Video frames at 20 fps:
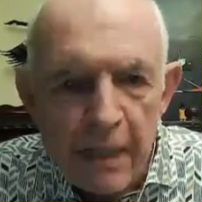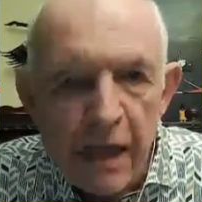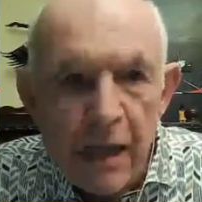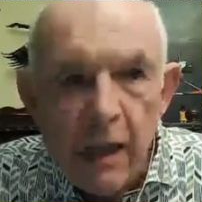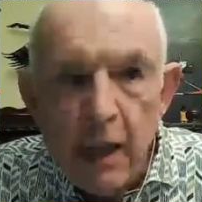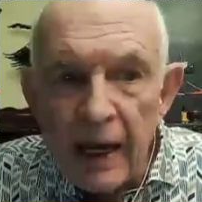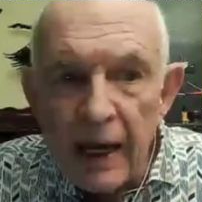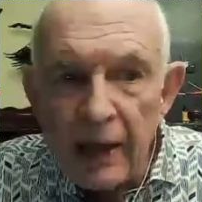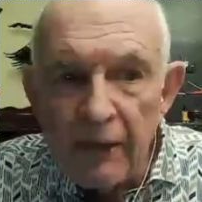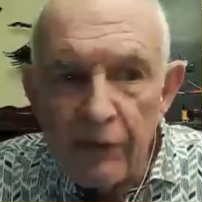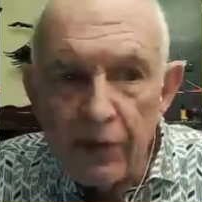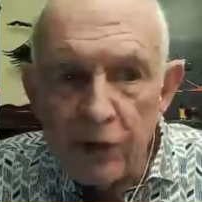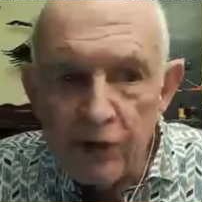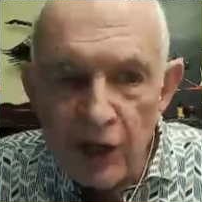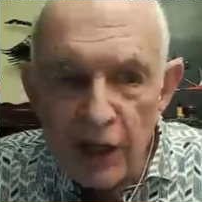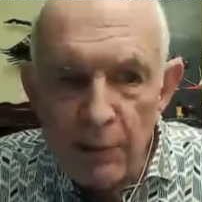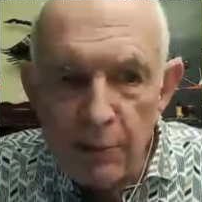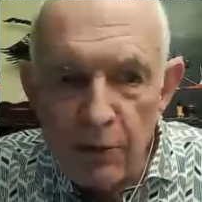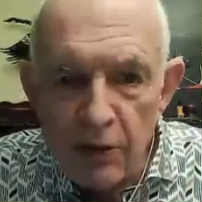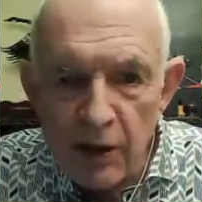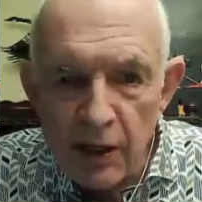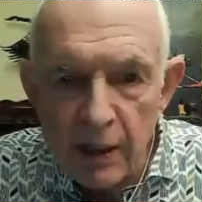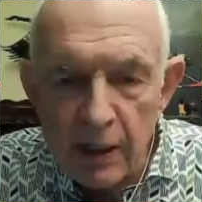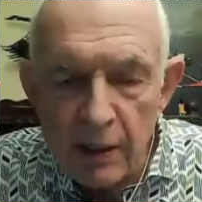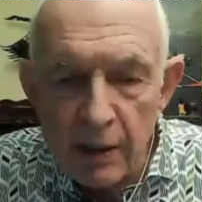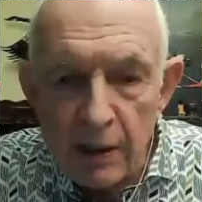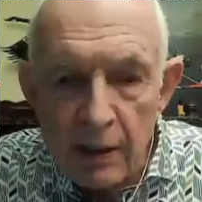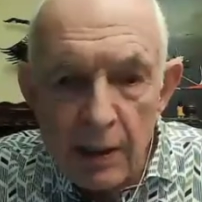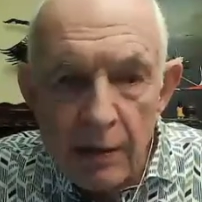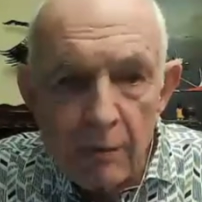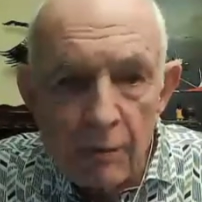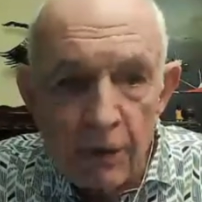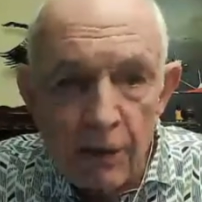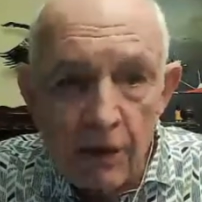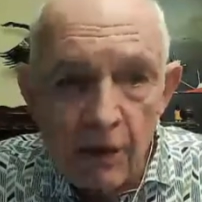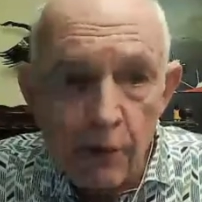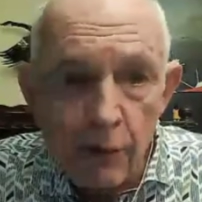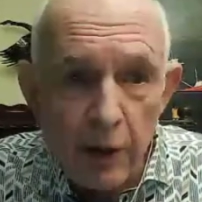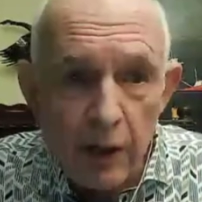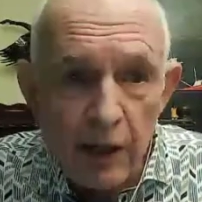And the same thing, by the
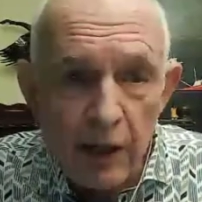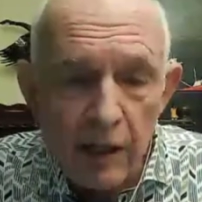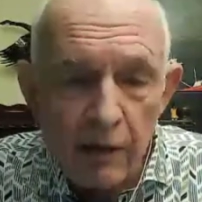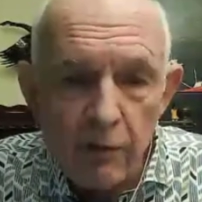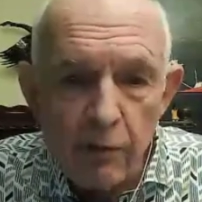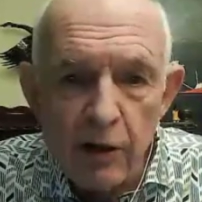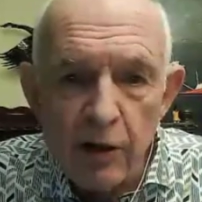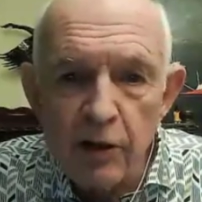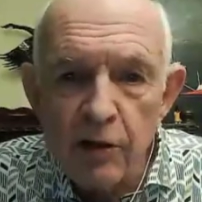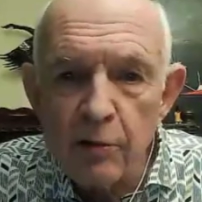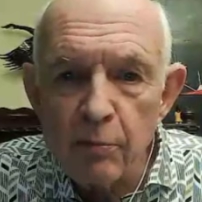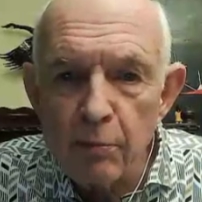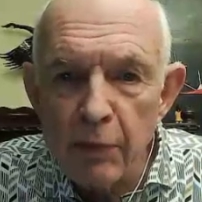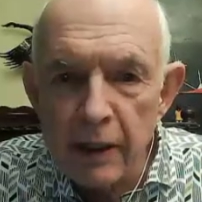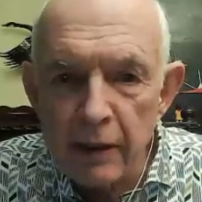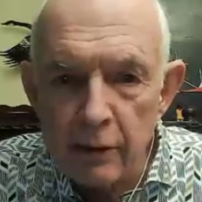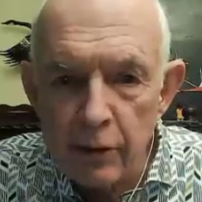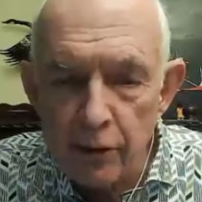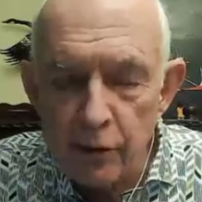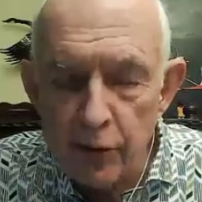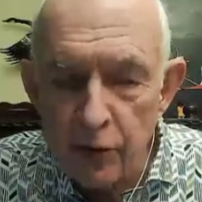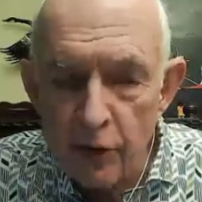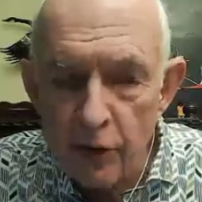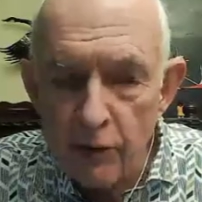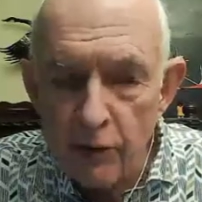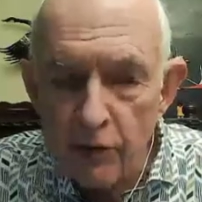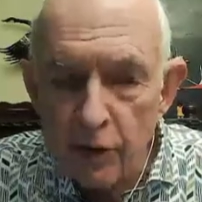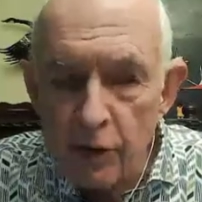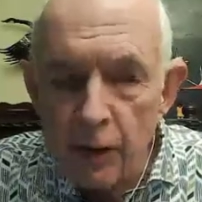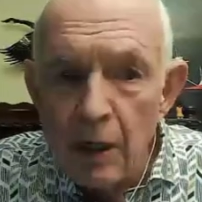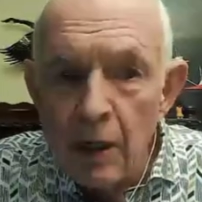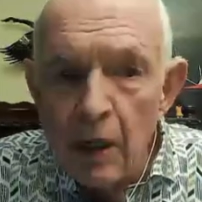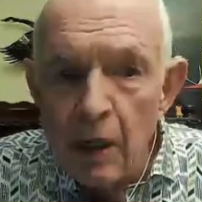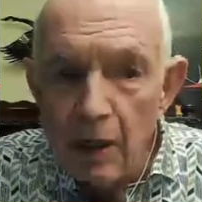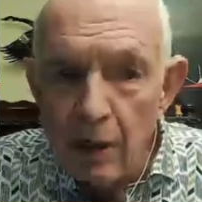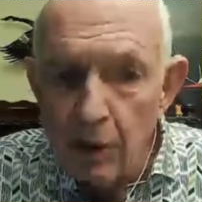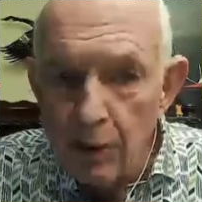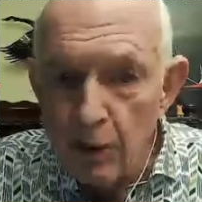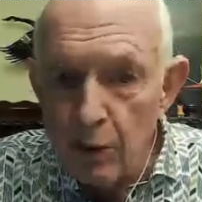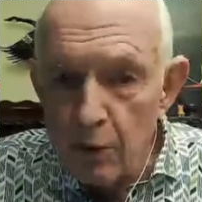way, with Microsoft,
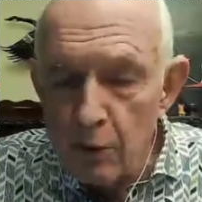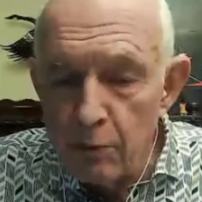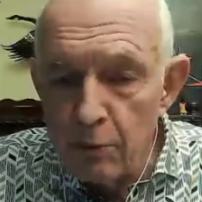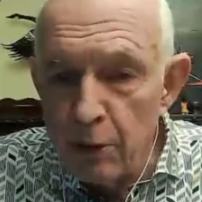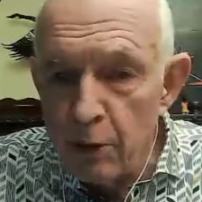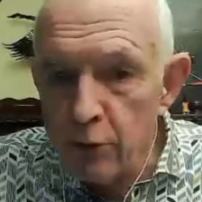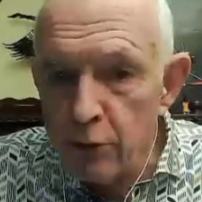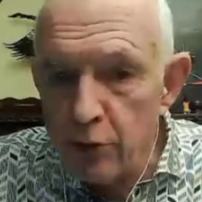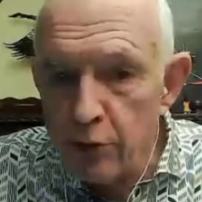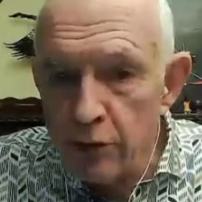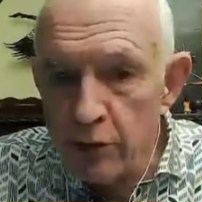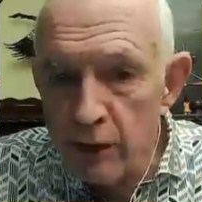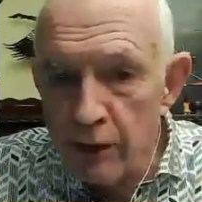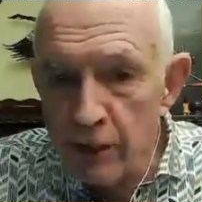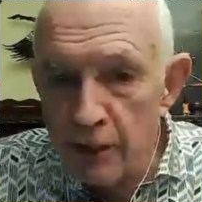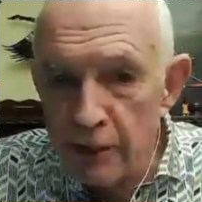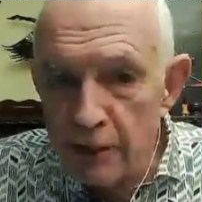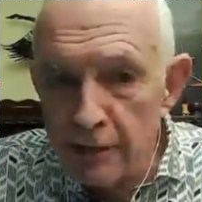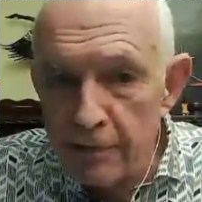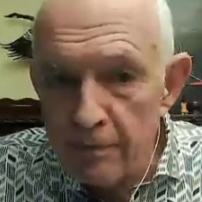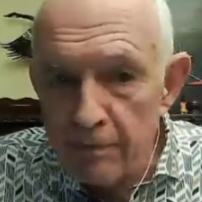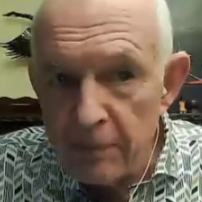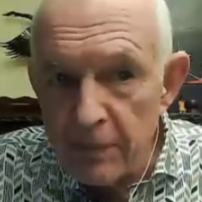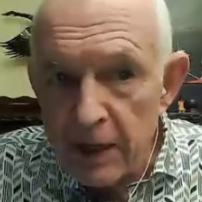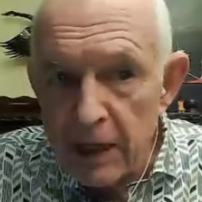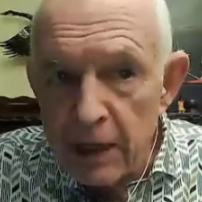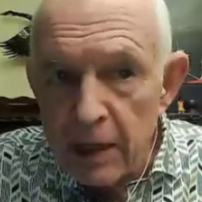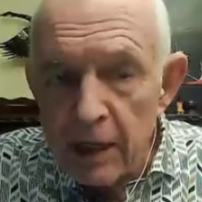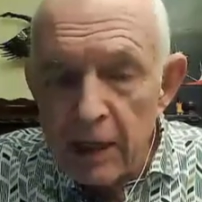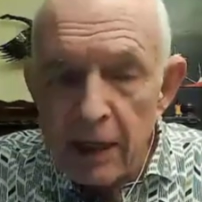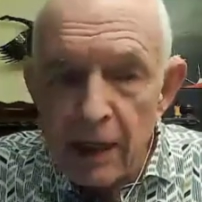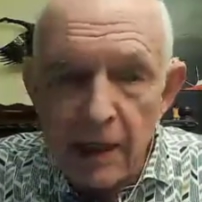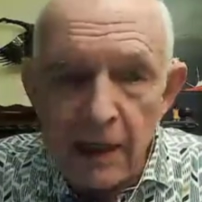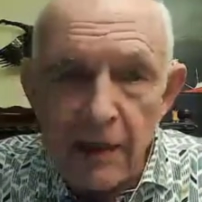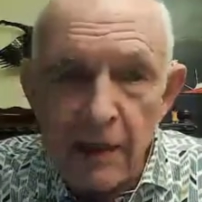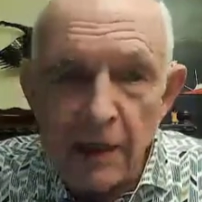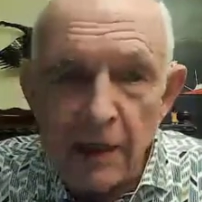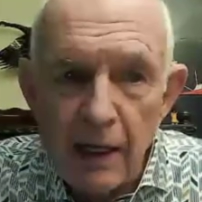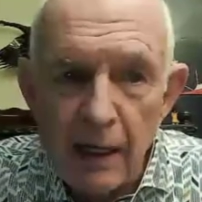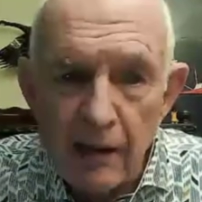although both
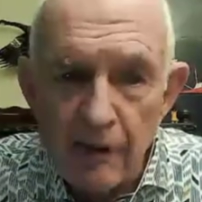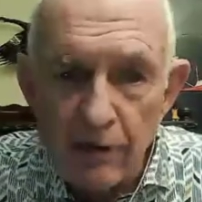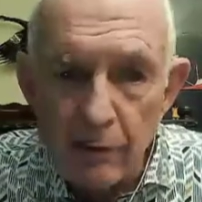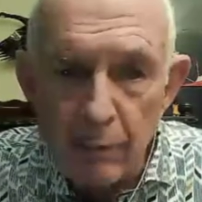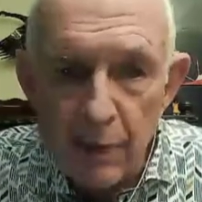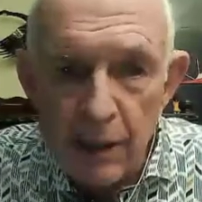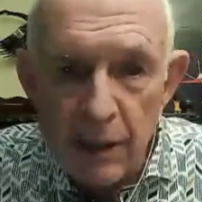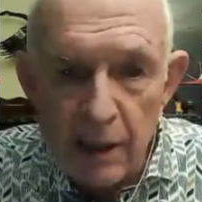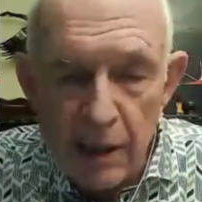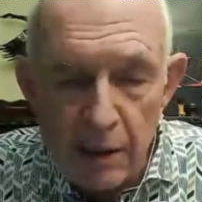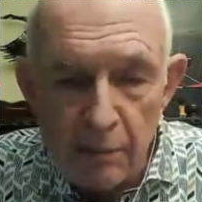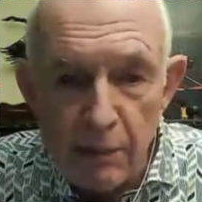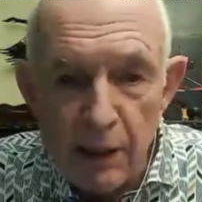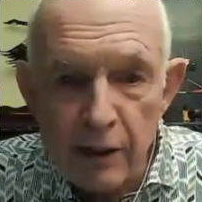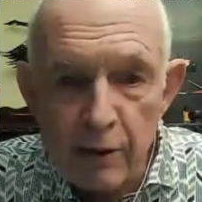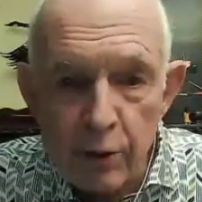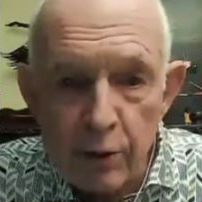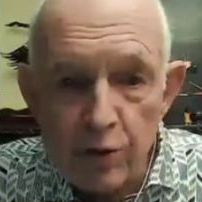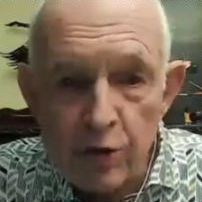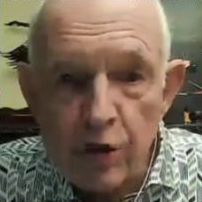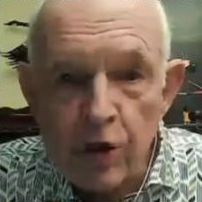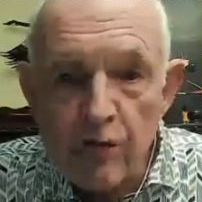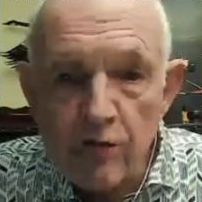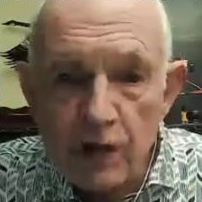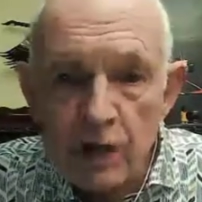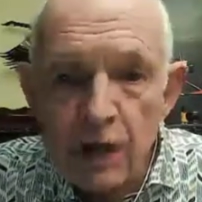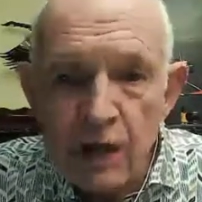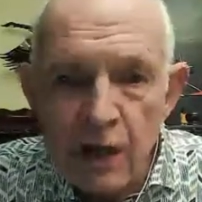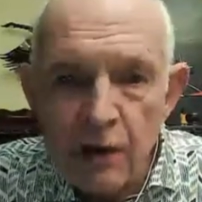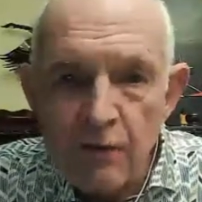Alphabet and Microsoft have